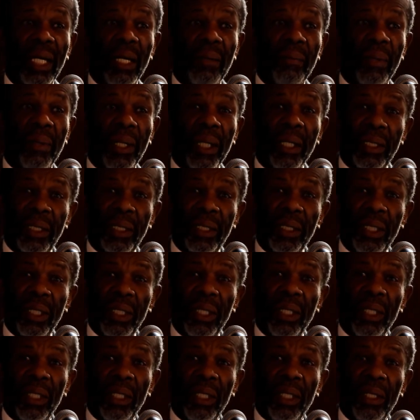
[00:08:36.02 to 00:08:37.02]
But
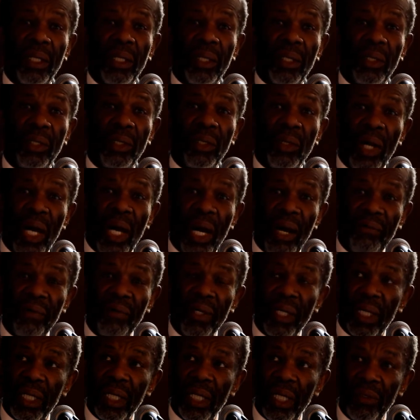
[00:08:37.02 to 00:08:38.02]
you have
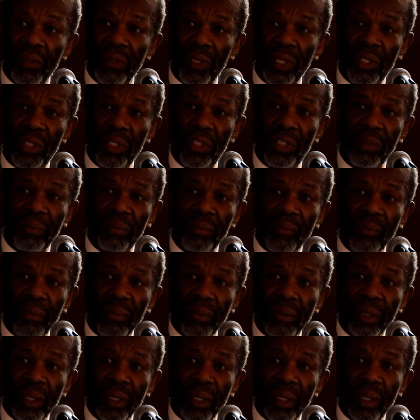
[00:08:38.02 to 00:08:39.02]
the courage
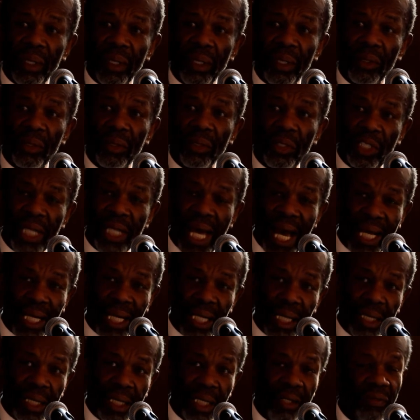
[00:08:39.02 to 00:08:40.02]
to
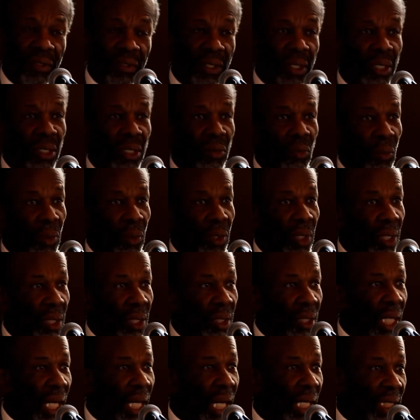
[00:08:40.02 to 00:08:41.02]
tackle
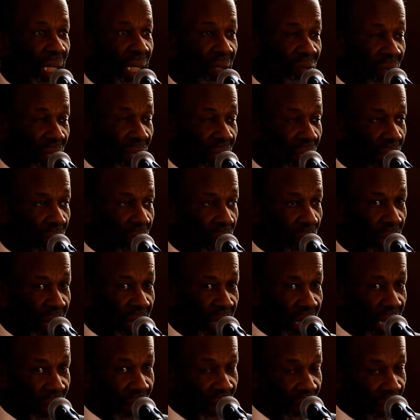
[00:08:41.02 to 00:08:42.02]
difficult
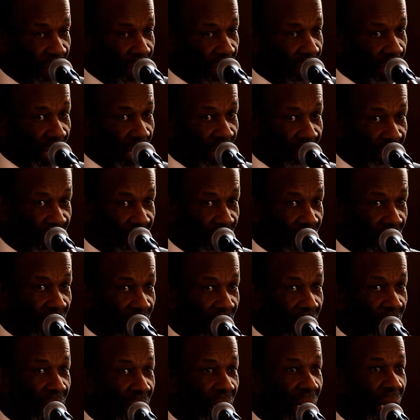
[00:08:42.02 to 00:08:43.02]
work at this level.
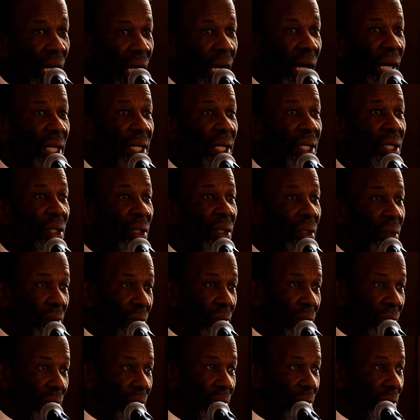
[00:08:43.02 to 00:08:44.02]
I
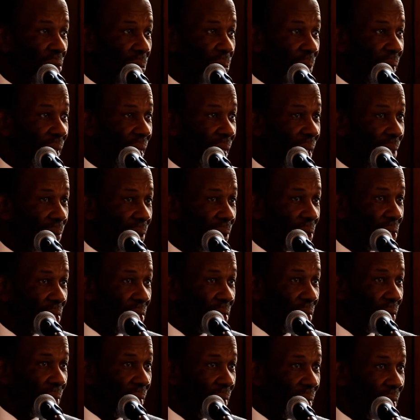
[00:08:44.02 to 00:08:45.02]
know you'll be able to
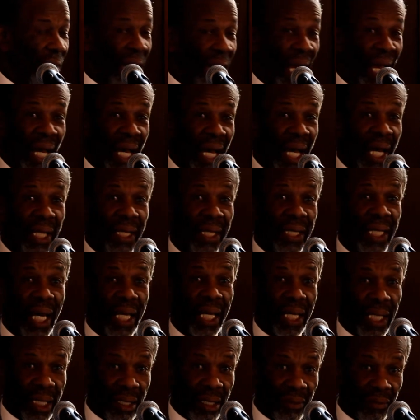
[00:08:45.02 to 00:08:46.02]
do it at
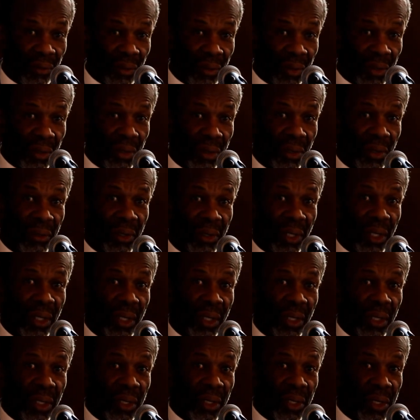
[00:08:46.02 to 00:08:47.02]
that level.
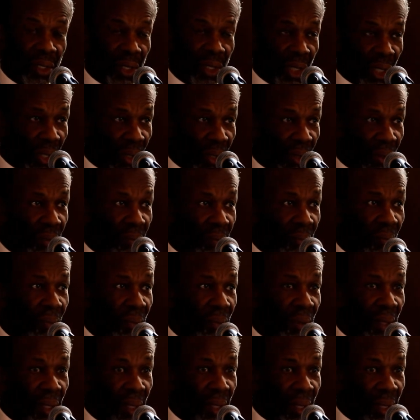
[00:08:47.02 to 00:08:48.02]
So
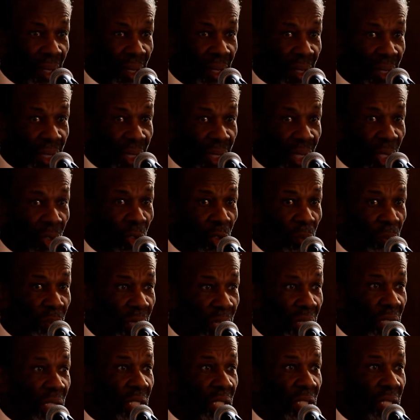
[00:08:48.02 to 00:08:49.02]
don't be
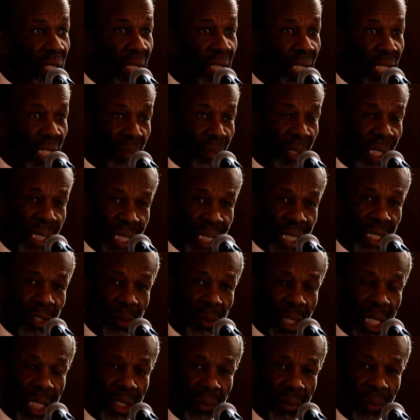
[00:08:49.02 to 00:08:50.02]
deterred by
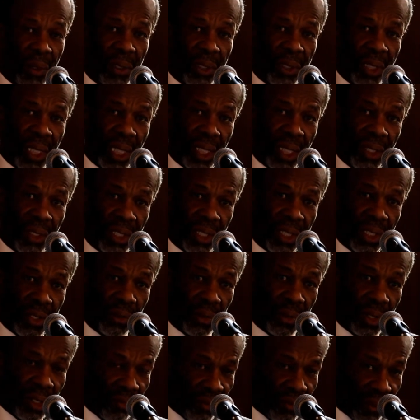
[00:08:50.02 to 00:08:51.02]
anyone telling you it's too
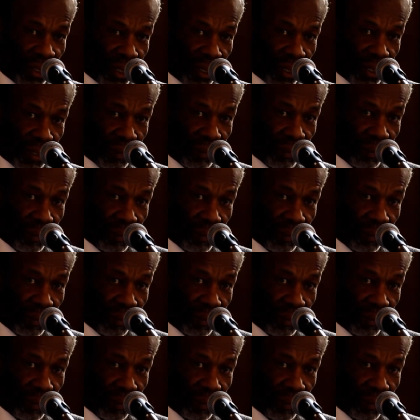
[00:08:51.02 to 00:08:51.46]
difficult.